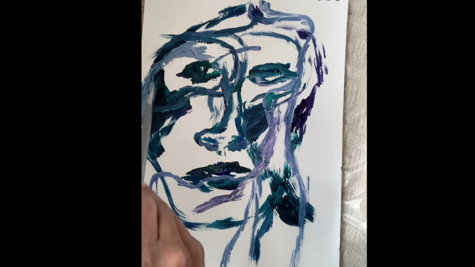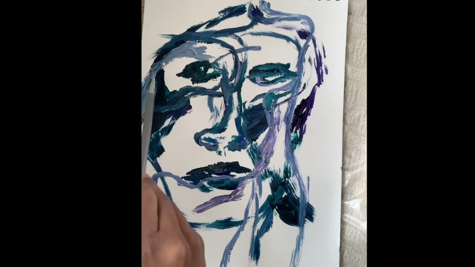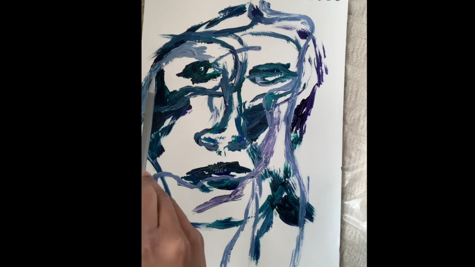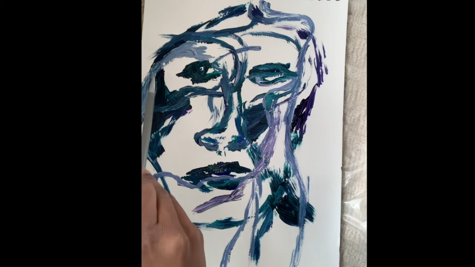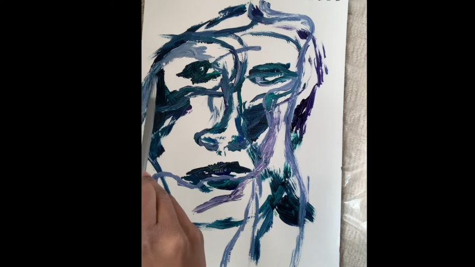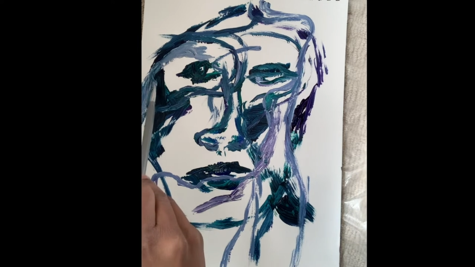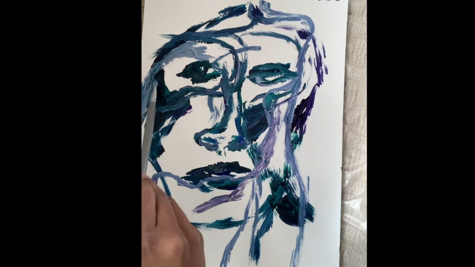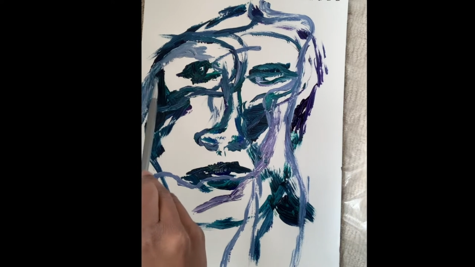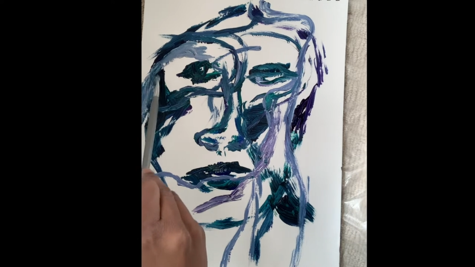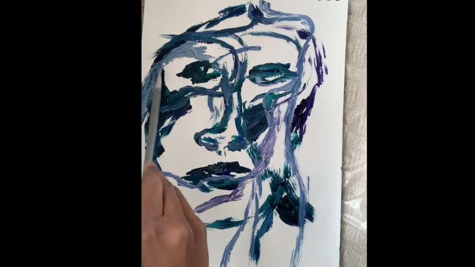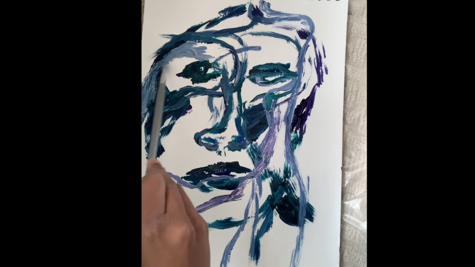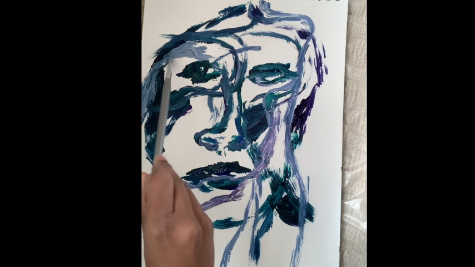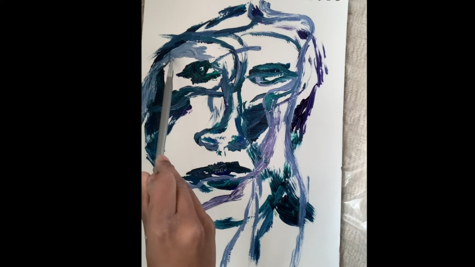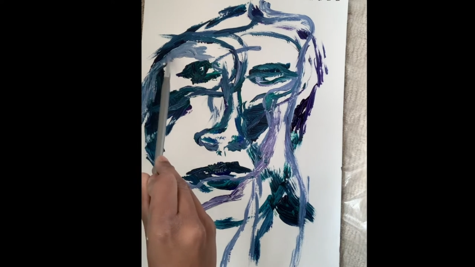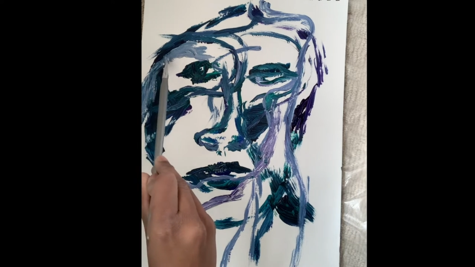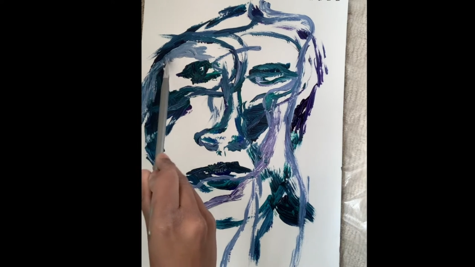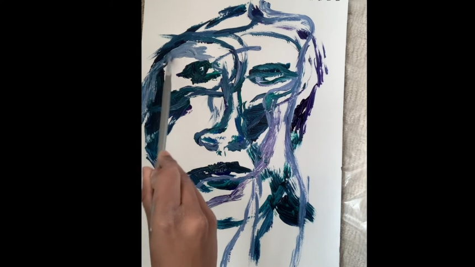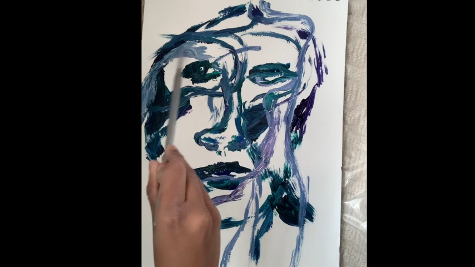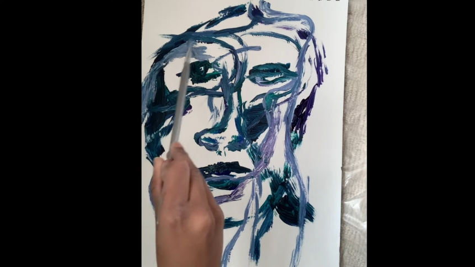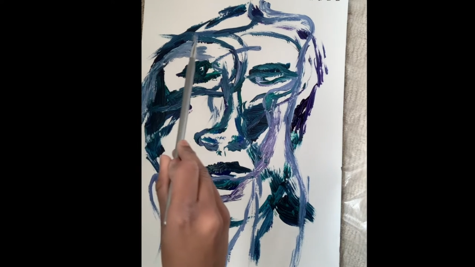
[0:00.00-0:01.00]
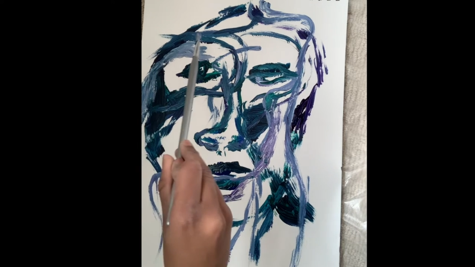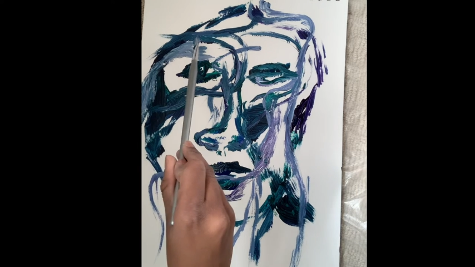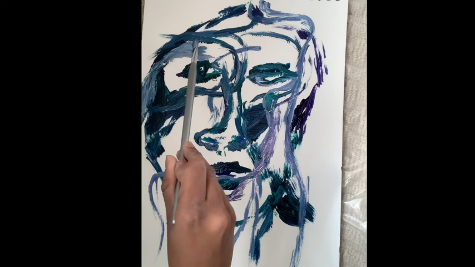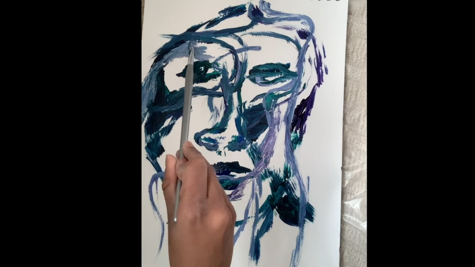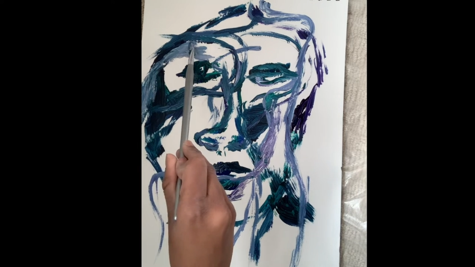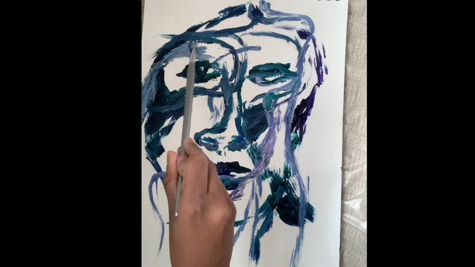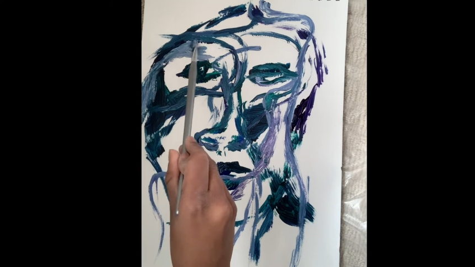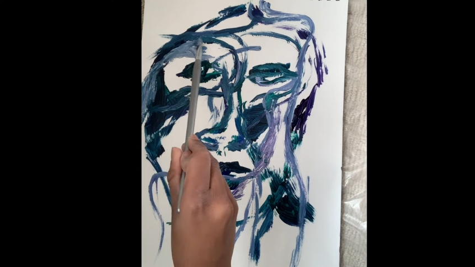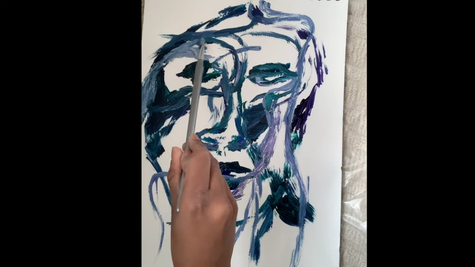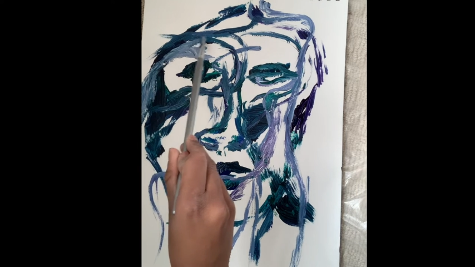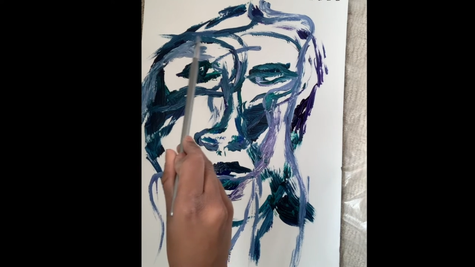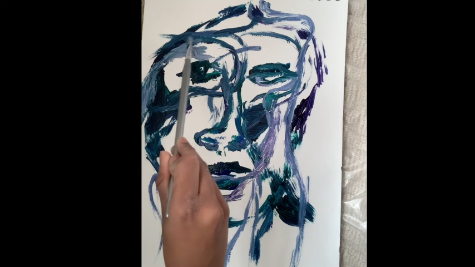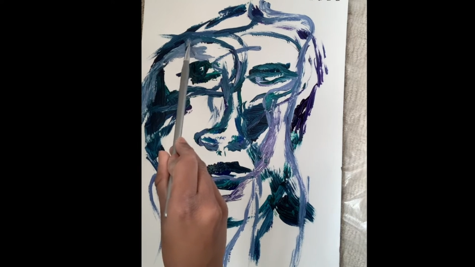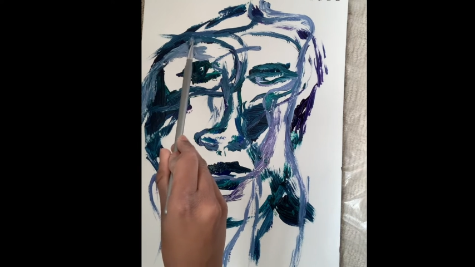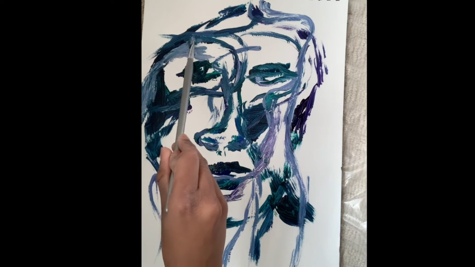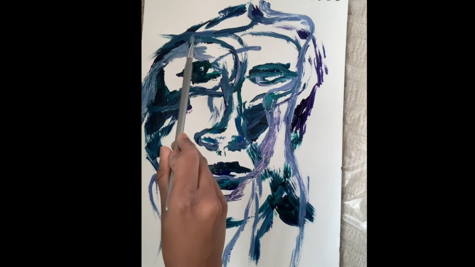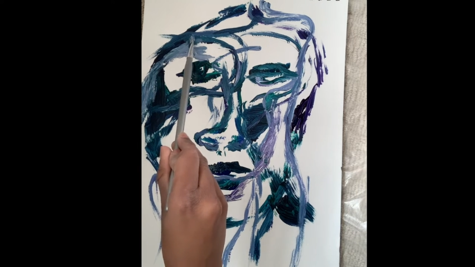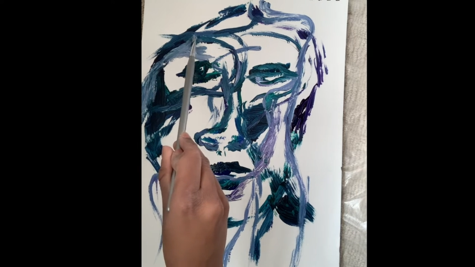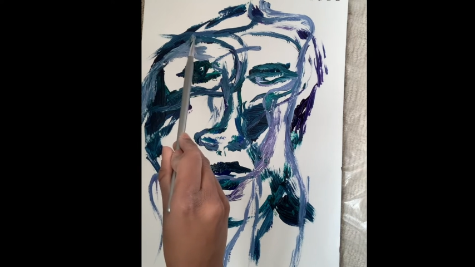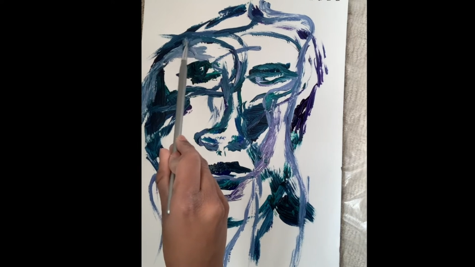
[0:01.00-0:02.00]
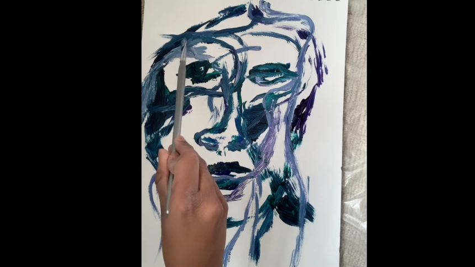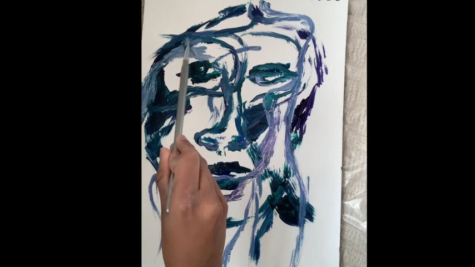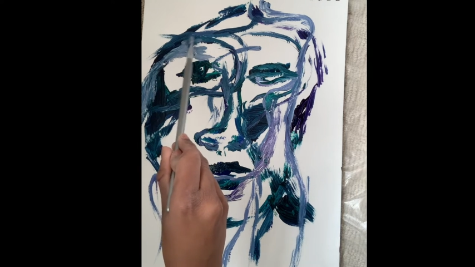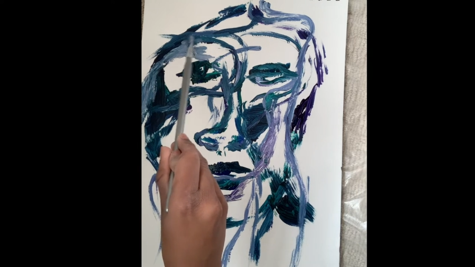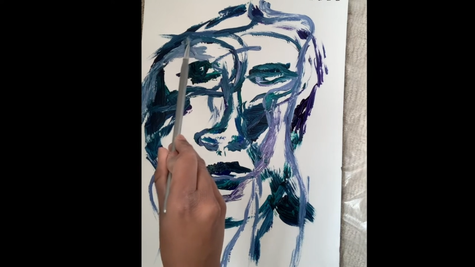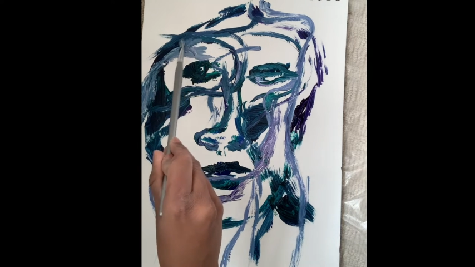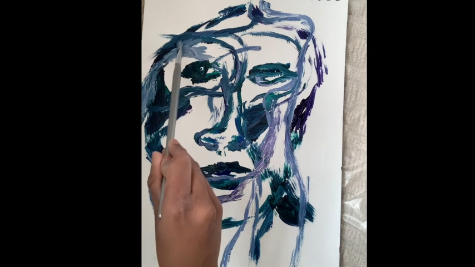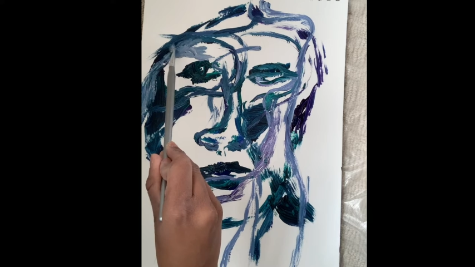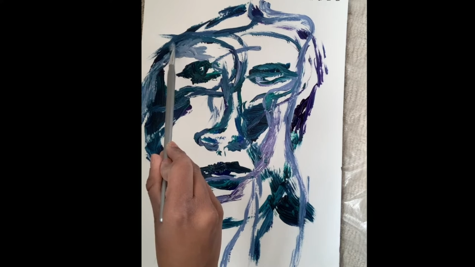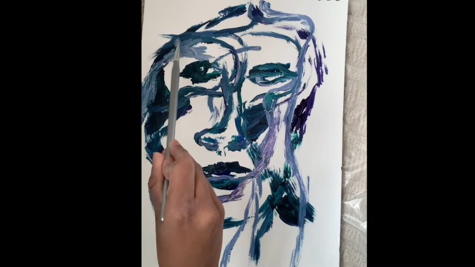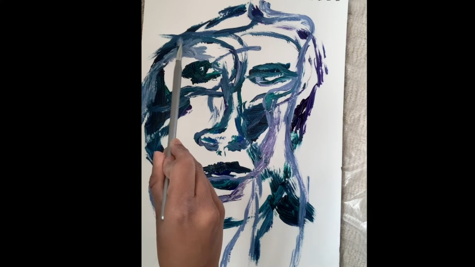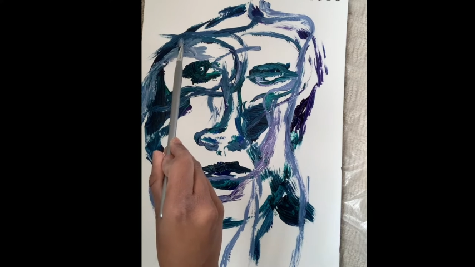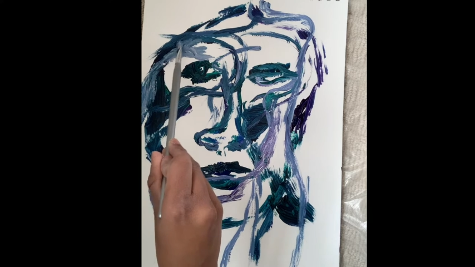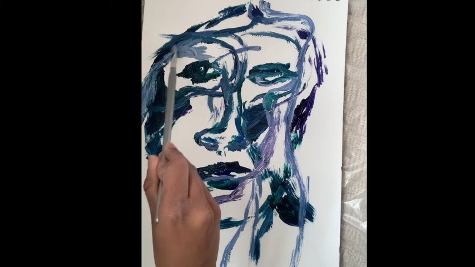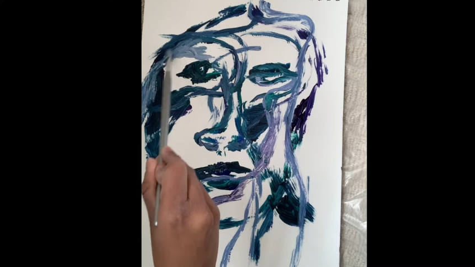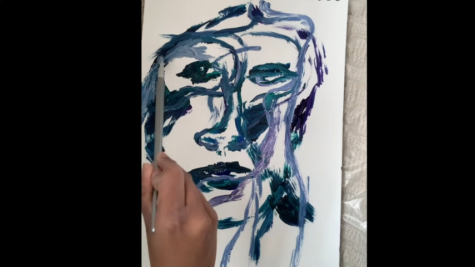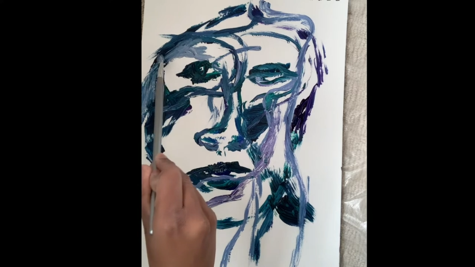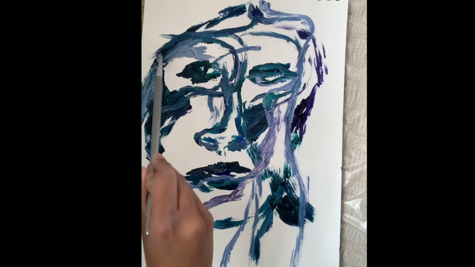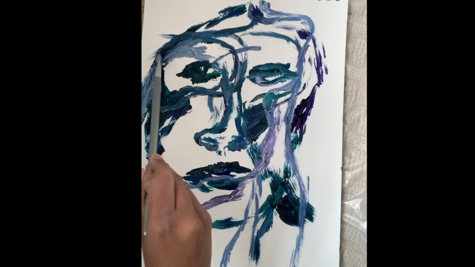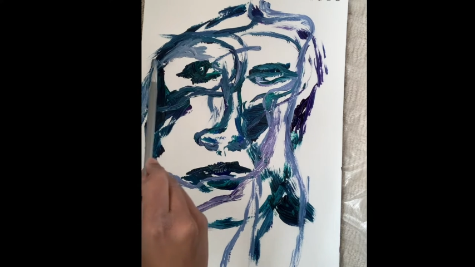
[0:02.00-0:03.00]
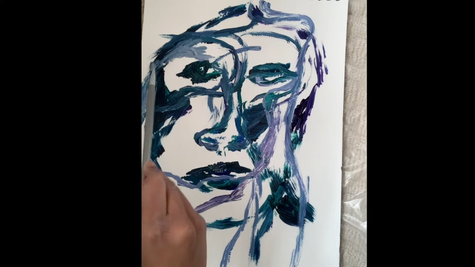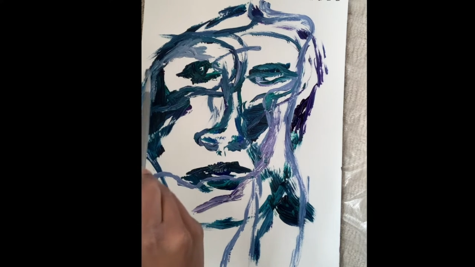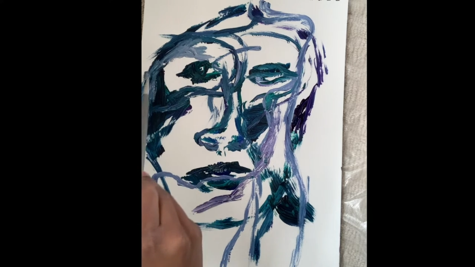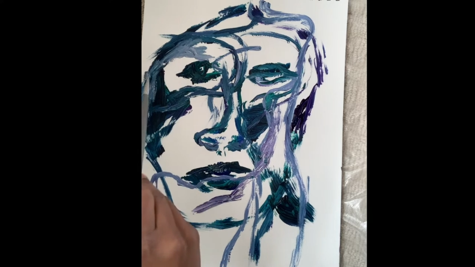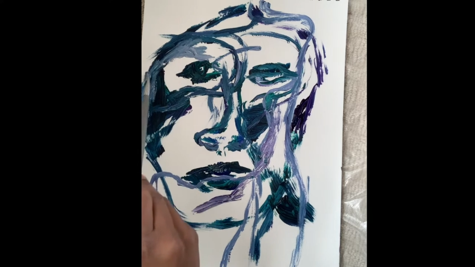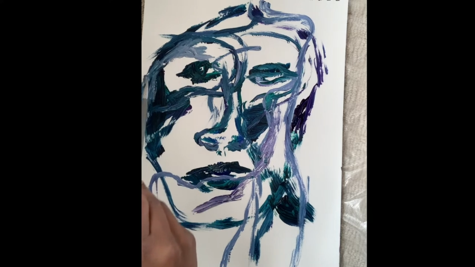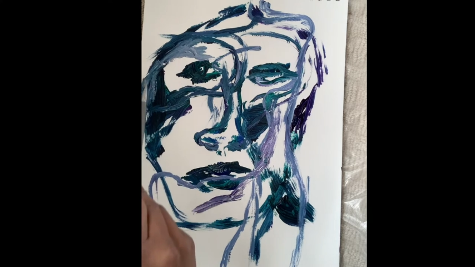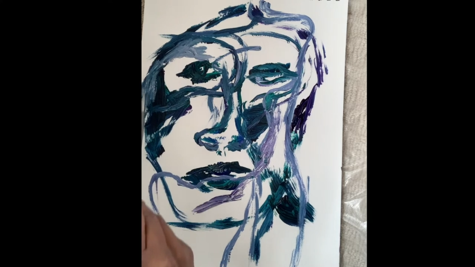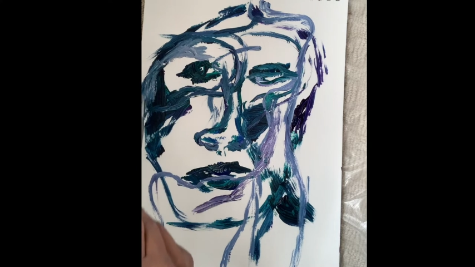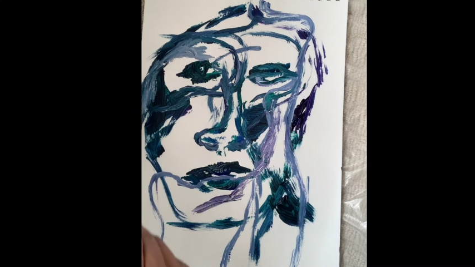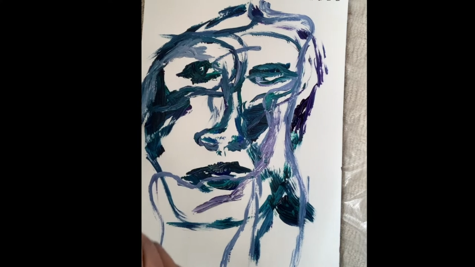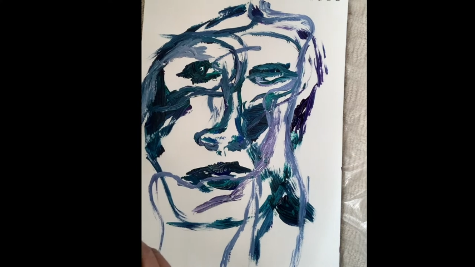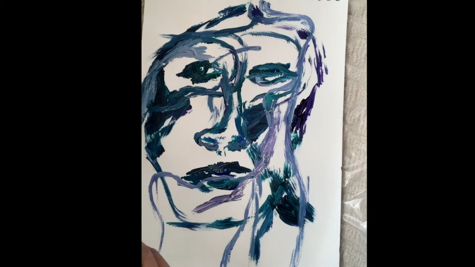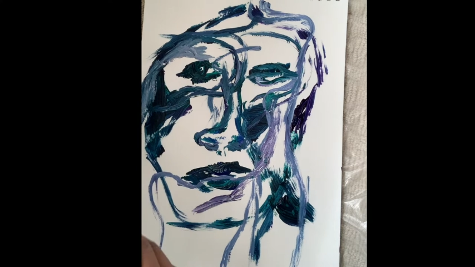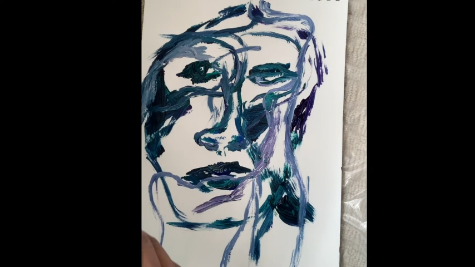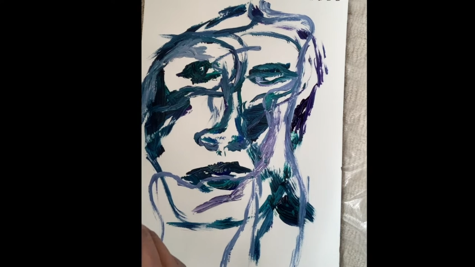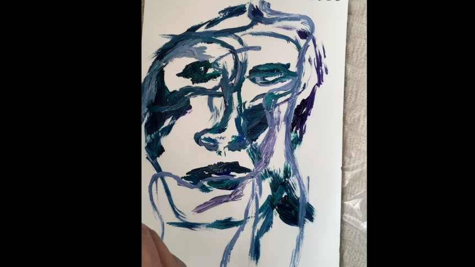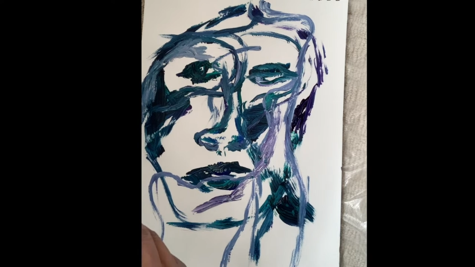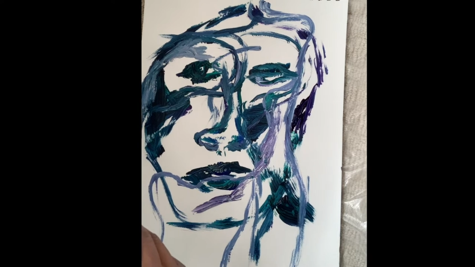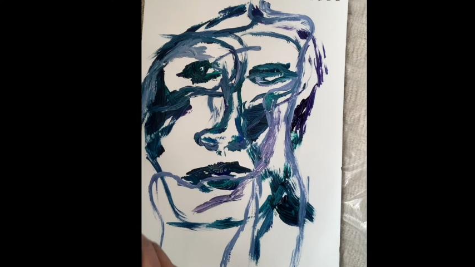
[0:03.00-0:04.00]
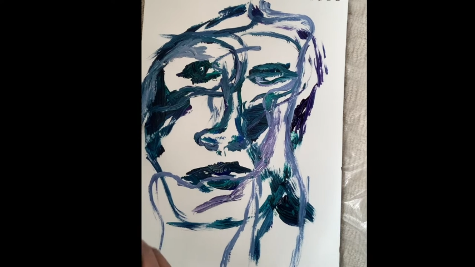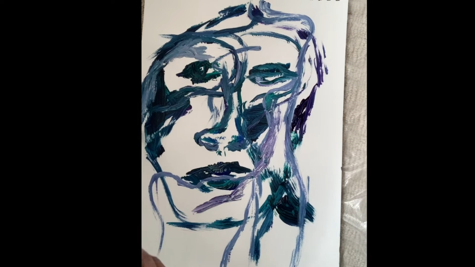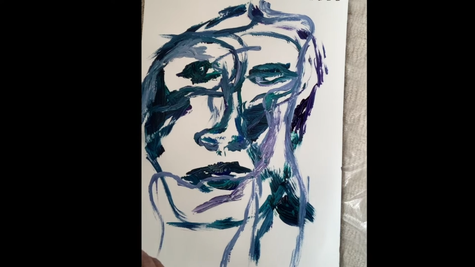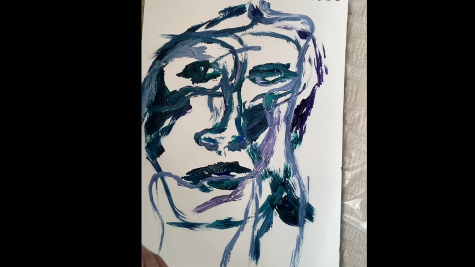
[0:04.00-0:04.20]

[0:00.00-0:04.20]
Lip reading: [unreadable: no face in view]